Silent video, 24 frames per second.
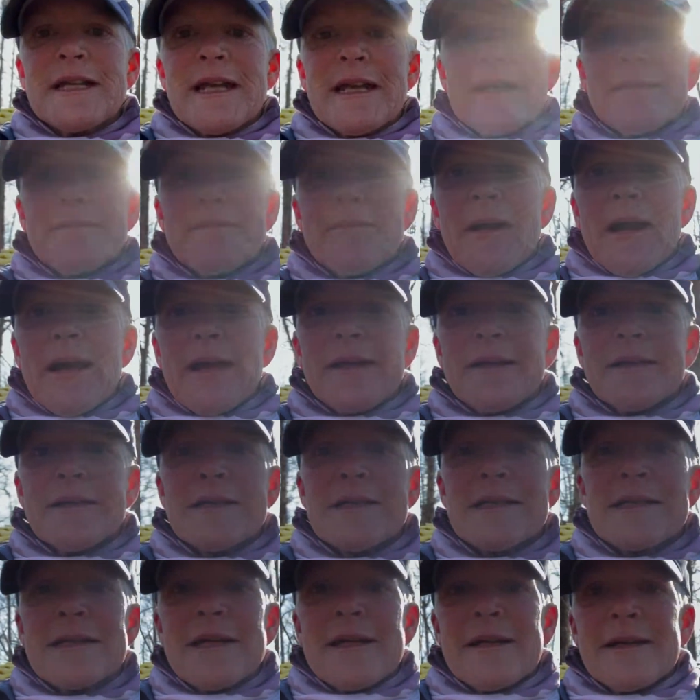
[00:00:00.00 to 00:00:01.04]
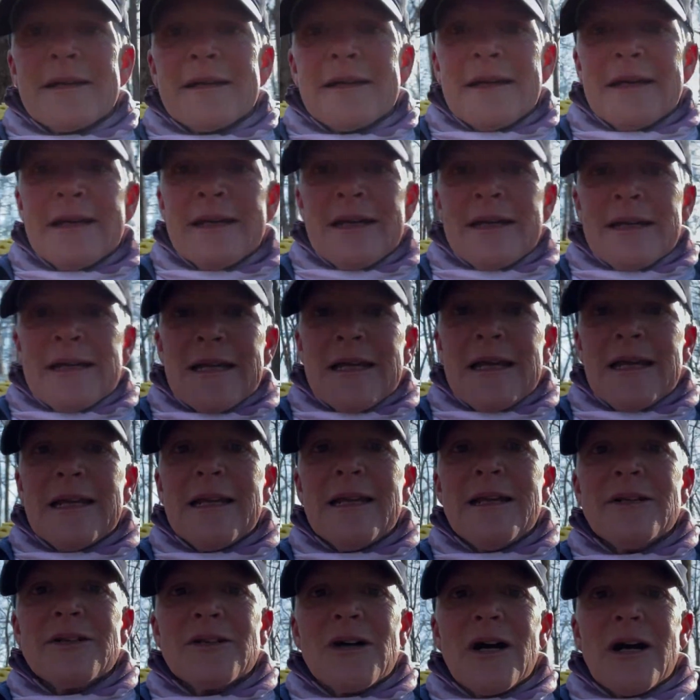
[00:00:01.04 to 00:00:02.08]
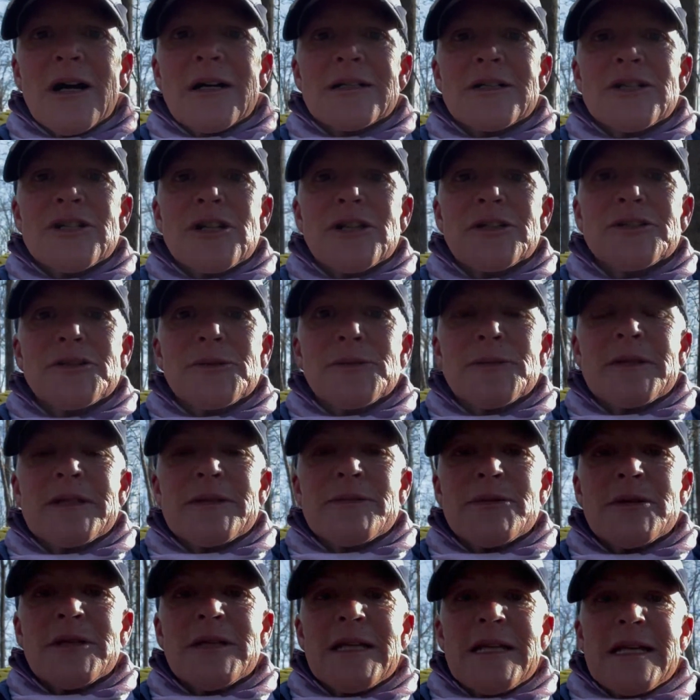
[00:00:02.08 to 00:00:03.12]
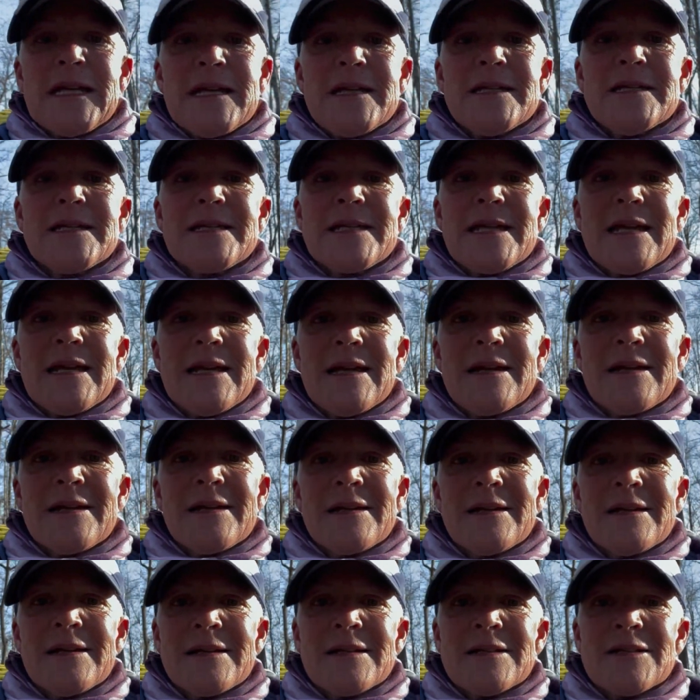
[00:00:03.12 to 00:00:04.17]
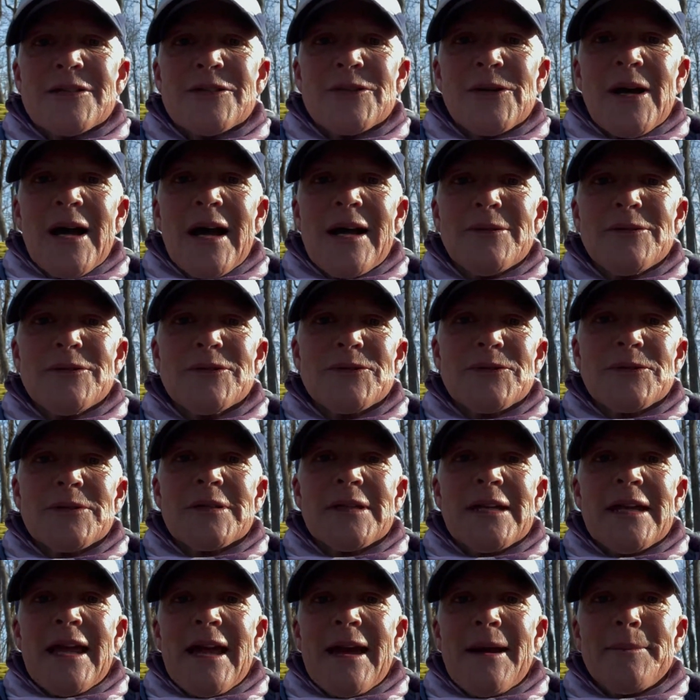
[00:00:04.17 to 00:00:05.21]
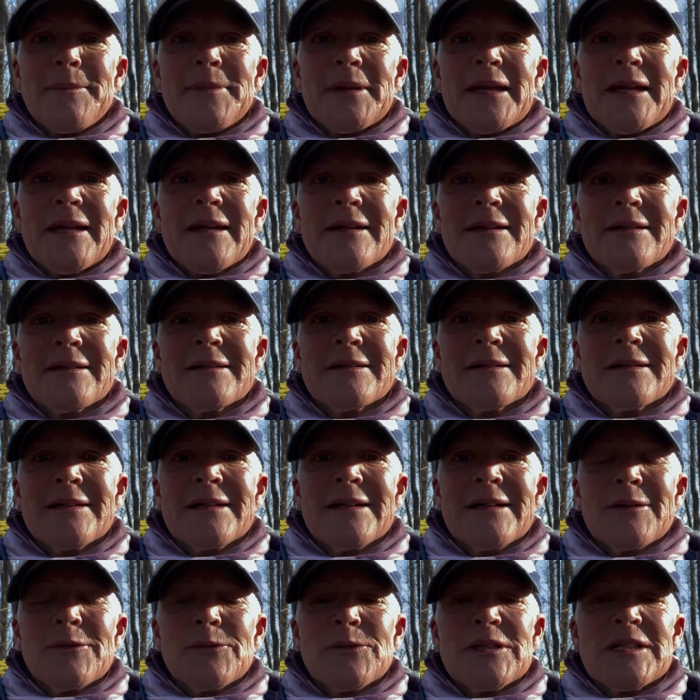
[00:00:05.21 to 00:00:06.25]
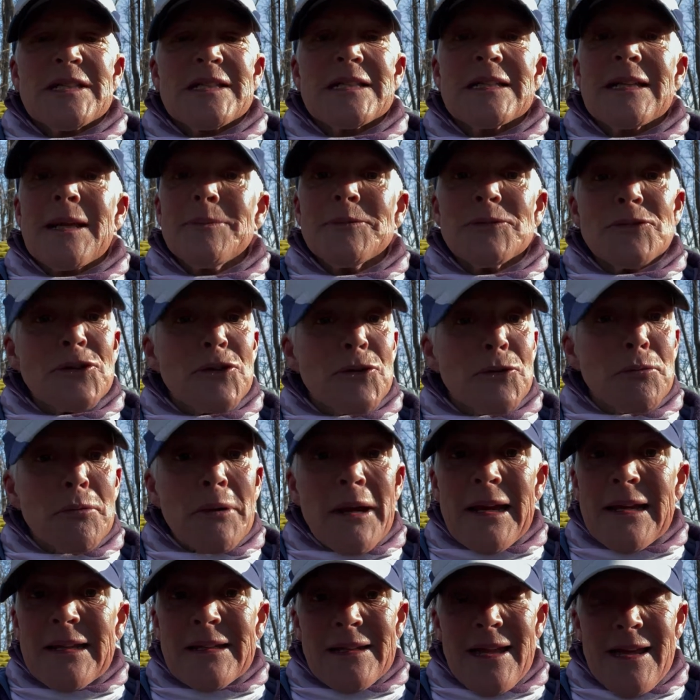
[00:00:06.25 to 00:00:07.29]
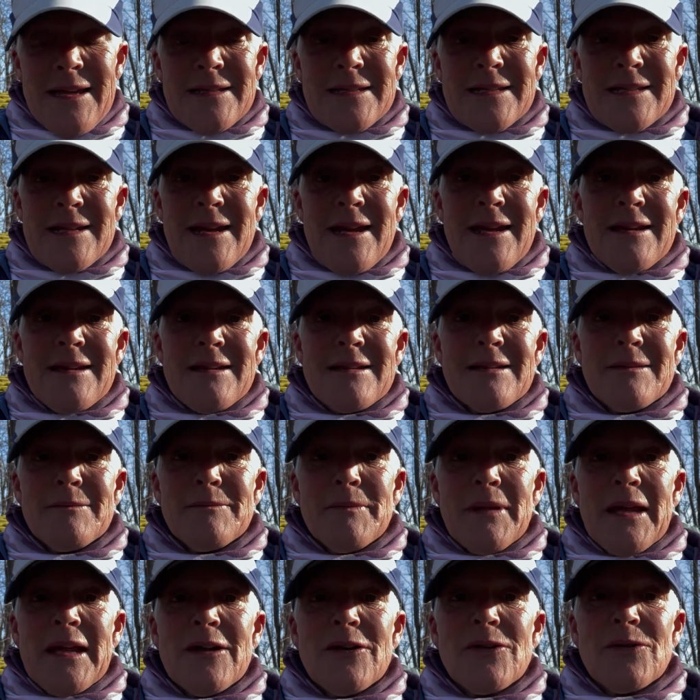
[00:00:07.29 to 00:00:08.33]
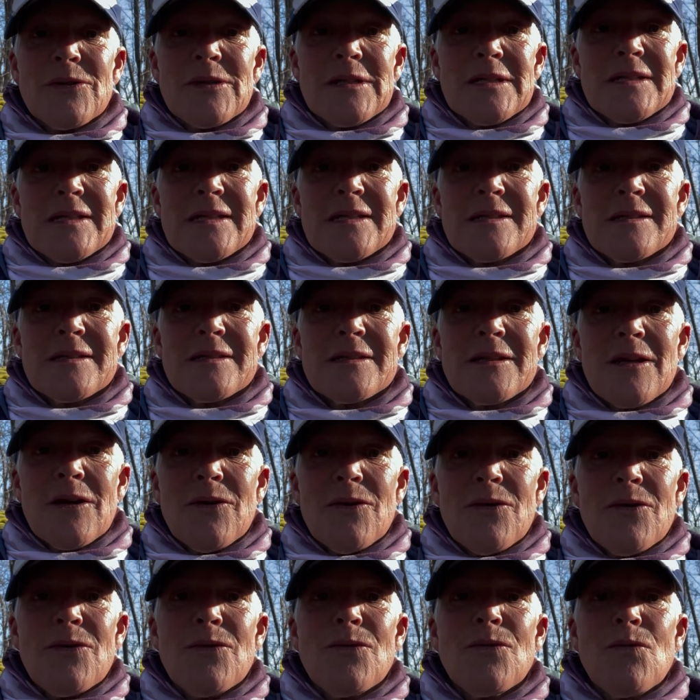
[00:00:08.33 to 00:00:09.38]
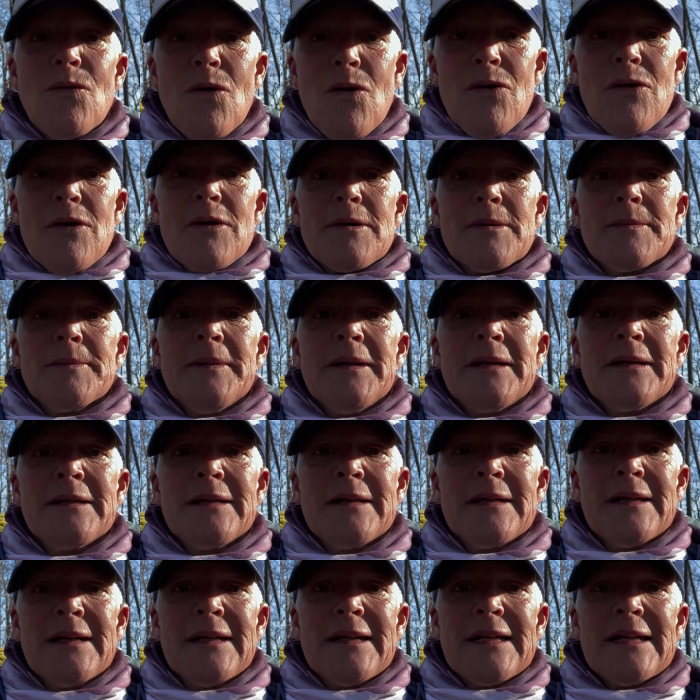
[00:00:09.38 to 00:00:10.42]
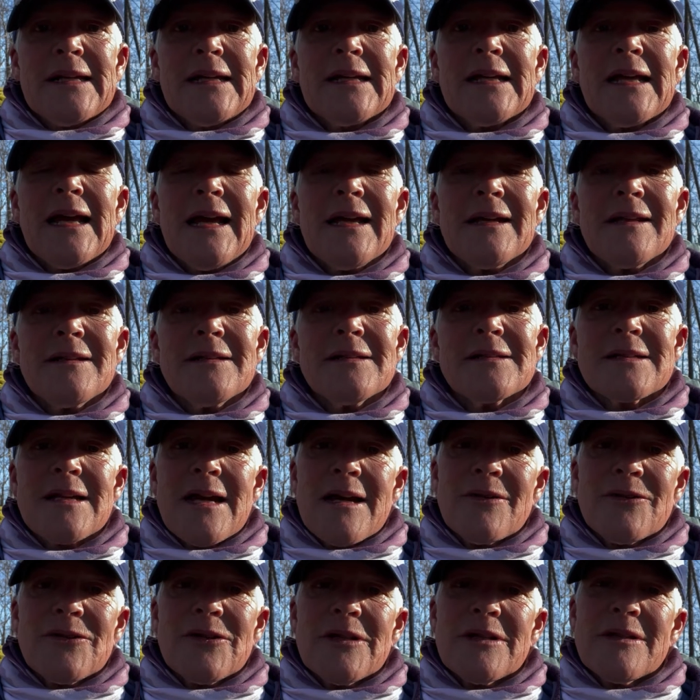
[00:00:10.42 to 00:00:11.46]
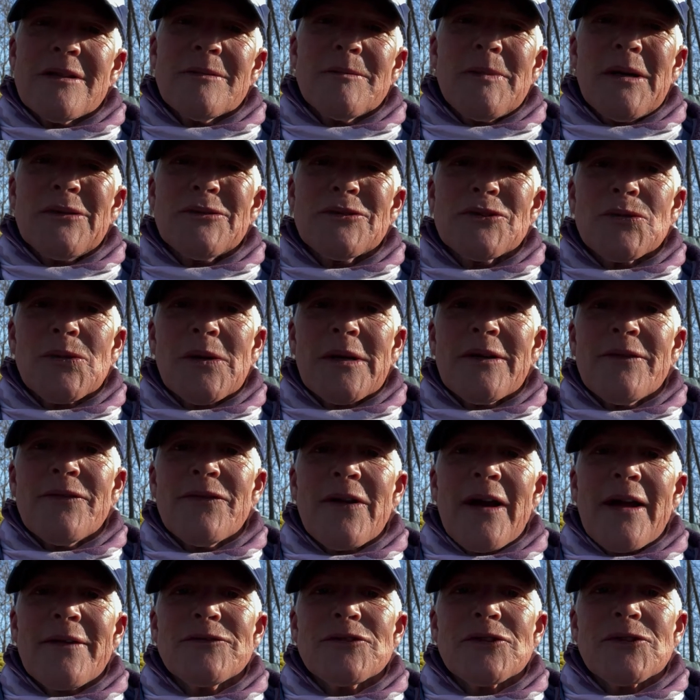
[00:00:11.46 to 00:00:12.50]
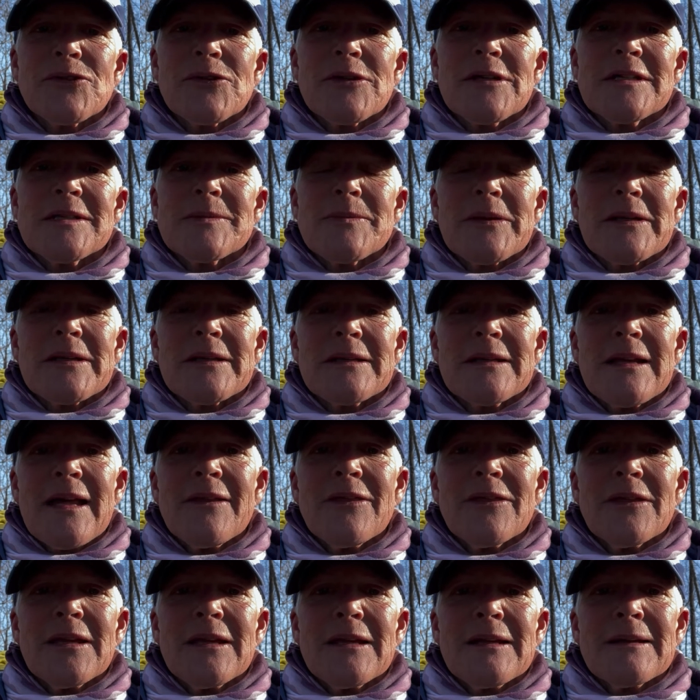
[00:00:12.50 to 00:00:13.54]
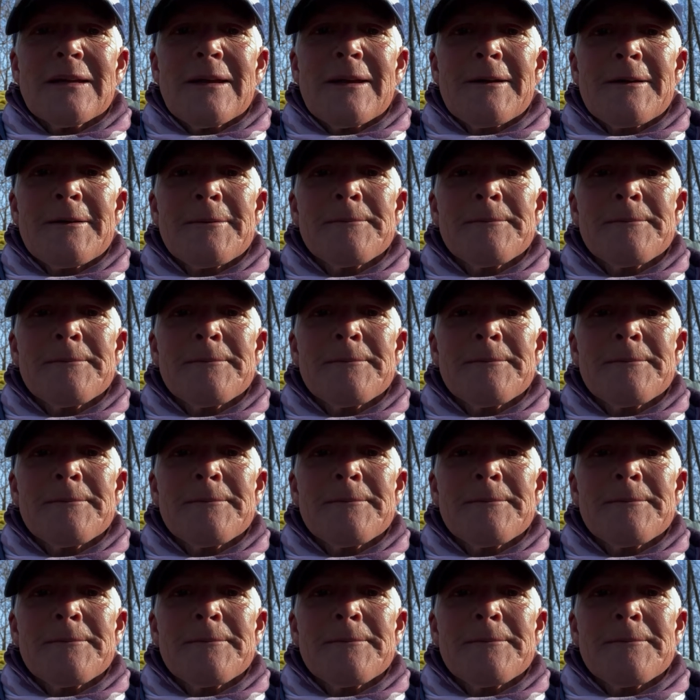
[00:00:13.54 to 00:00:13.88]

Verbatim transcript: eight miles, getting to Hawk's Shelter was really easy. So I was really happy. We slept great last night. Mako is so warm. It got in, down in about twenty-five degrees, but nothing,